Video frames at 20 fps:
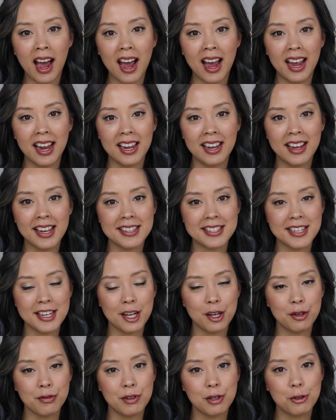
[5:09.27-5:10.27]
I get to
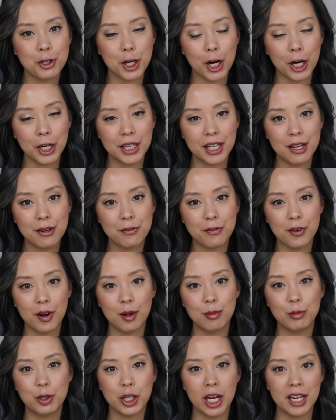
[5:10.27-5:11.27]
interview Charlie
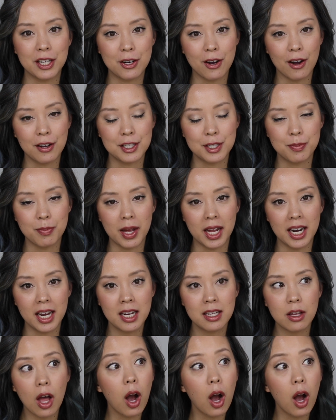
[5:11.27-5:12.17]
from Jane Cosmetics.